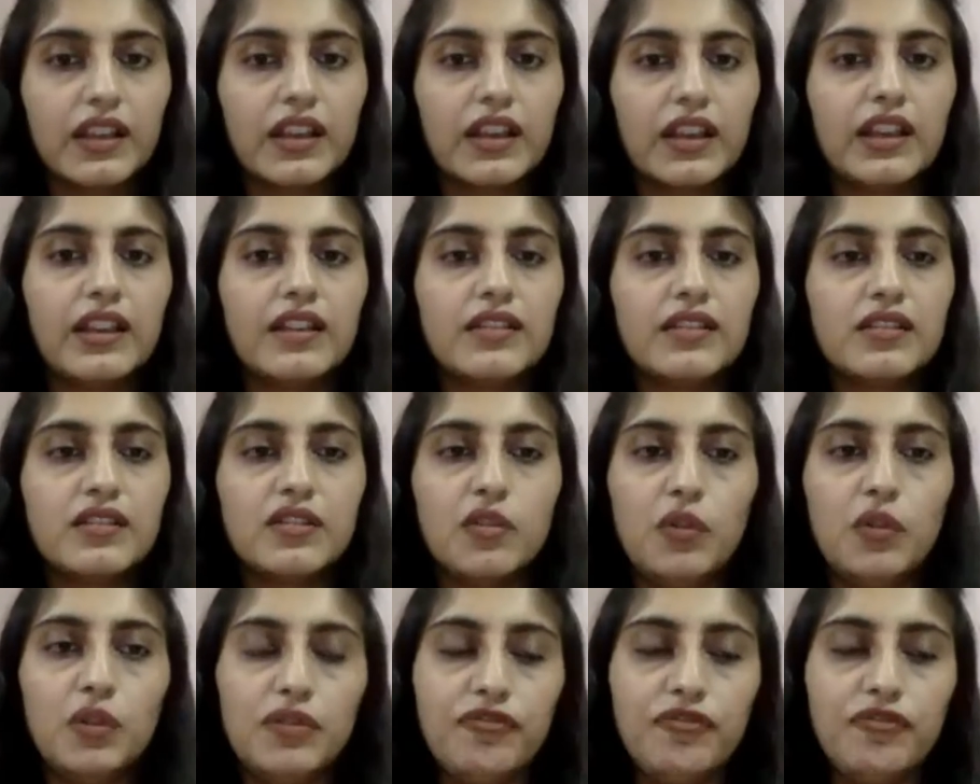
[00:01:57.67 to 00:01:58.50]
He is
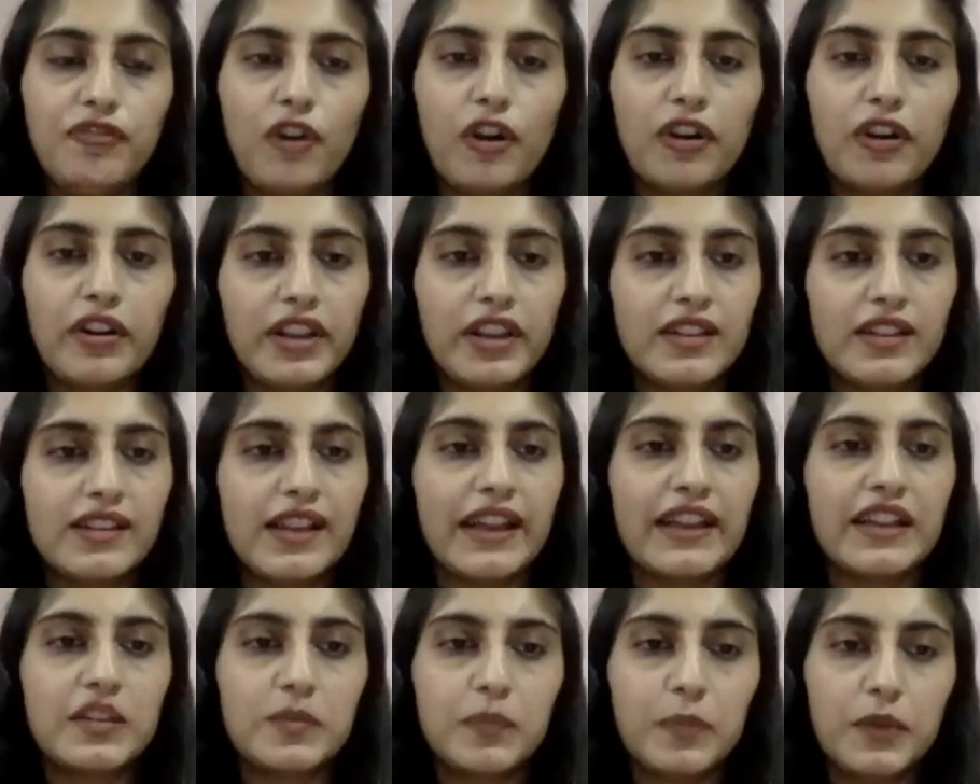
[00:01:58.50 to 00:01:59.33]
known for his
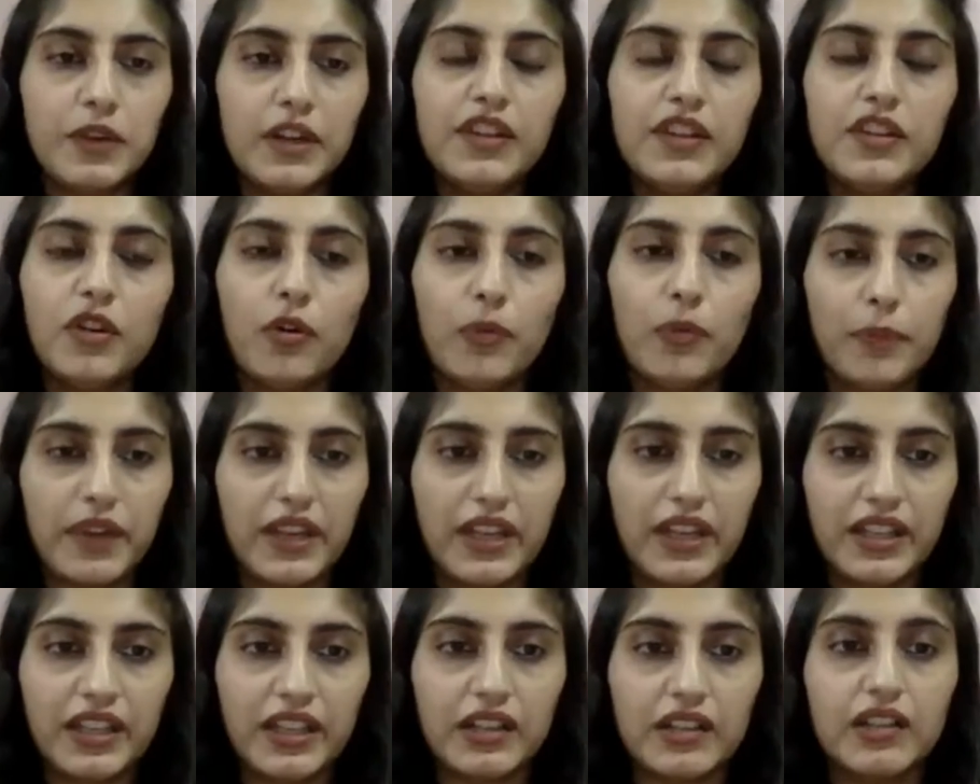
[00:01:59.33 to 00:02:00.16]
expert
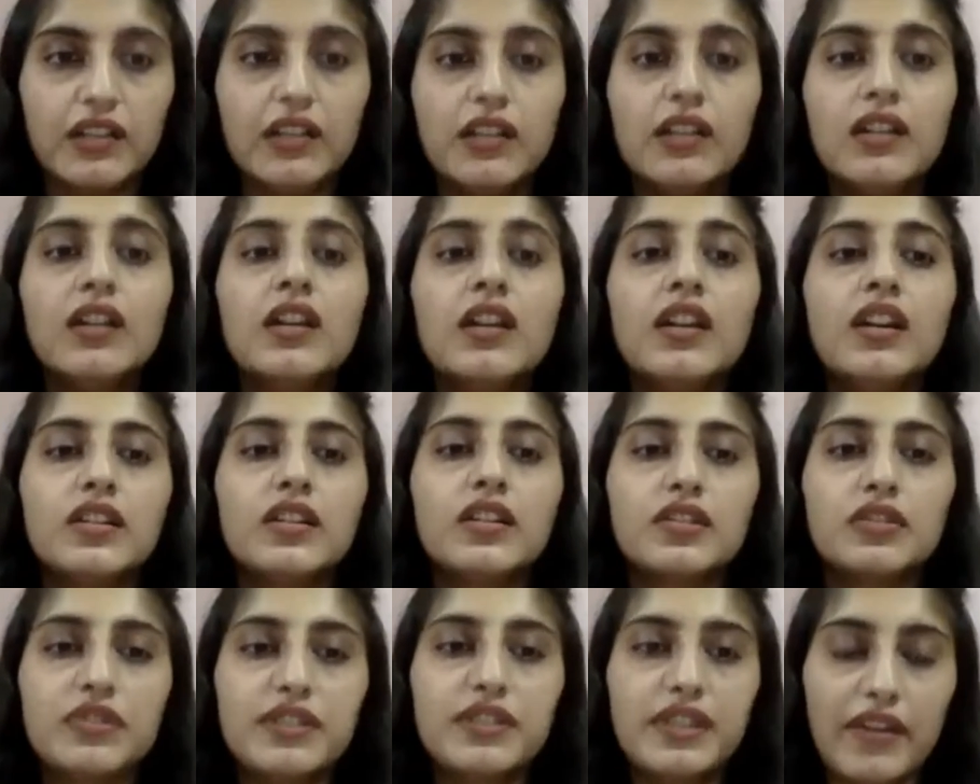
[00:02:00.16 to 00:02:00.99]
opinion
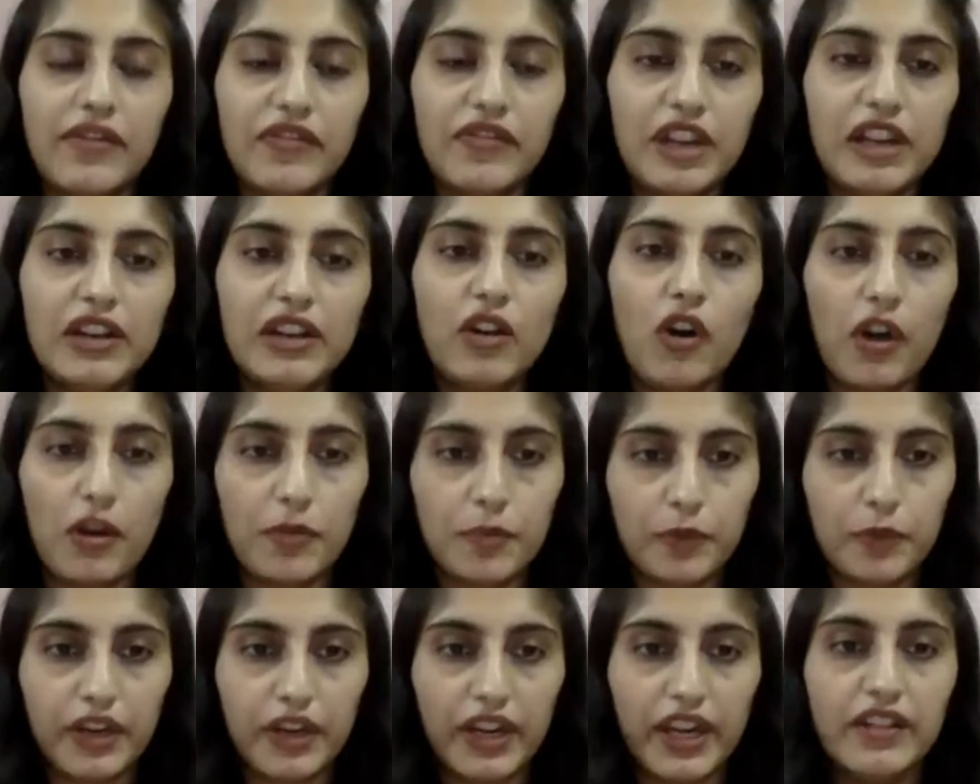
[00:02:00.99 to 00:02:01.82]
to several
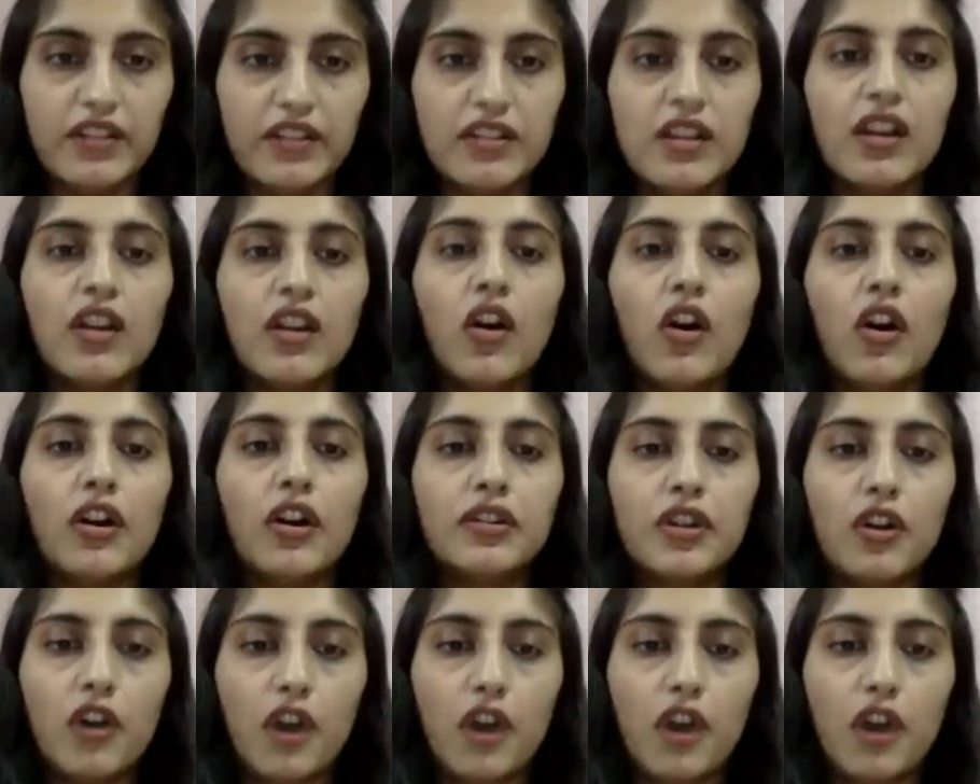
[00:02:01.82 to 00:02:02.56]
corporate on